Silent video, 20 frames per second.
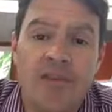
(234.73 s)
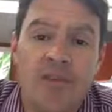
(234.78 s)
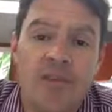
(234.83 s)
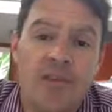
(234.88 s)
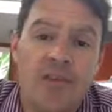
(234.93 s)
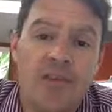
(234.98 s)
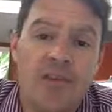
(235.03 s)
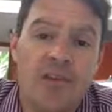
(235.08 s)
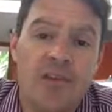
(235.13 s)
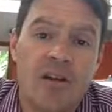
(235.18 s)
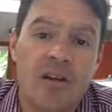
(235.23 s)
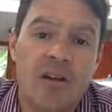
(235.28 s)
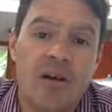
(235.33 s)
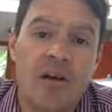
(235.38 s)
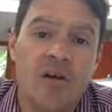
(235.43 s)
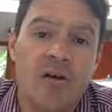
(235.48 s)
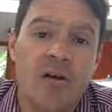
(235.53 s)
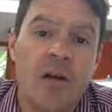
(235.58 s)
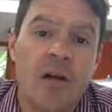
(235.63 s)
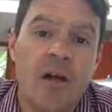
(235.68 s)
And
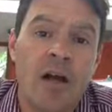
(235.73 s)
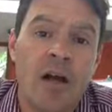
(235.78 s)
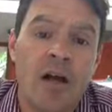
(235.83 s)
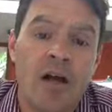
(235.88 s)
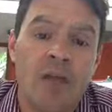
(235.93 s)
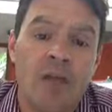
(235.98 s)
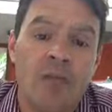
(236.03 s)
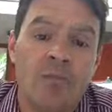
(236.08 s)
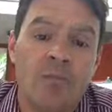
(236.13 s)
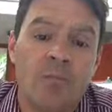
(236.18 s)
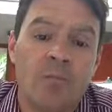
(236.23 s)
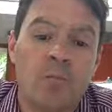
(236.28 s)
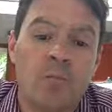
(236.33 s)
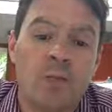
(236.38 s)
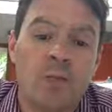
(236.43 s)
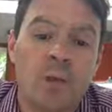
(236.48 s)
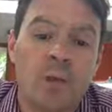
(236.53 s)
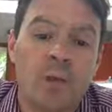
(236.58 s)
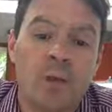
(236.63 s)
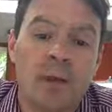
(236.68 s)
so
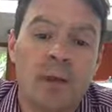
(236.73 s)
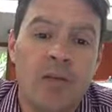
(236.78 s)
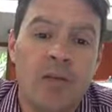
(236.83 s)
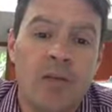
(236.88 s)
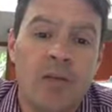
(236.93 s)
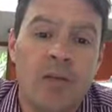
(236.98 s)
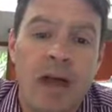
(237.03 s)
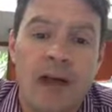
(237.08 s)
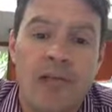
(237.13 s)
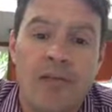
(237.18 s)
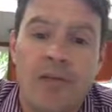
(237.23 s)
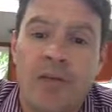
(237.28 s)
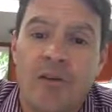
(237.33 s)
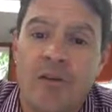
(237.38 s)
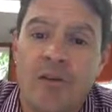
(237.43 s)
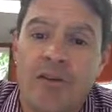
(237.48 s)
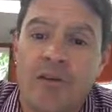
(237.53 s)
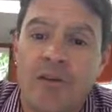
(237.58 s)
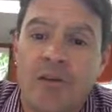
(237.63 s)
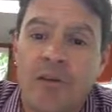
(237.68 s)
what we will have for
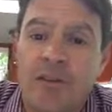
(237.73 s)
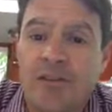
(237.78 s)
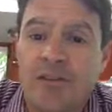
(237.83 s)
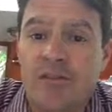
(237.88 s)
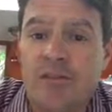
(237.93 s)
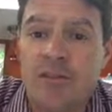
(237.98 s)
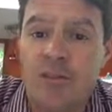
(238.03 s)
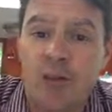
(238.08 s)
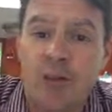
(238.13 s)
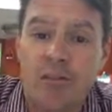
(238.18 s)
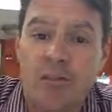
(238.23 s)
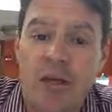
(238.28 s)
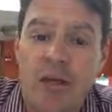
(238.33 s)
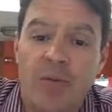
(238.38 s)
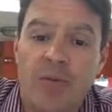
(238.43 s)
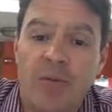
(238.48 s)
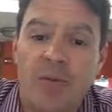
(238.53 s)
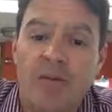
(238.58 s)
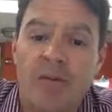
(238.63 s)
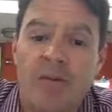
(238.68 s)
you is a piece of chart
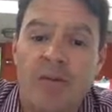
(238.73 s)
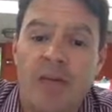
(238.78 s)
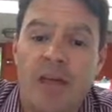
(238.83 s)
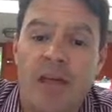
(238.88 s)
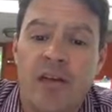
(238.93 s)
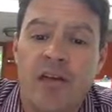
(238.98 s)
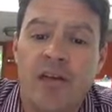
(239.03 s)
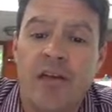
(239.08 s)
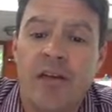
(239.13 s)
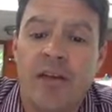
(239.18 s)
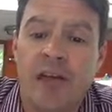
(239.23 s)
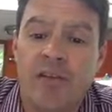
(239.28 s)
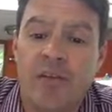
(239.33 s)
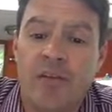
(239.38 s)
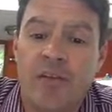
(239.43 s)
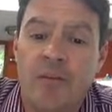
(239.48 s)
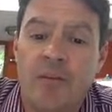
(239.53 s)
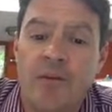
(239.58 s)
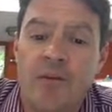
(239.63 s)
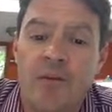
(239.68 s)
paper that you can have
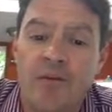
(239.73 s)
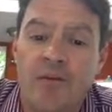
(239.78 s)
up on the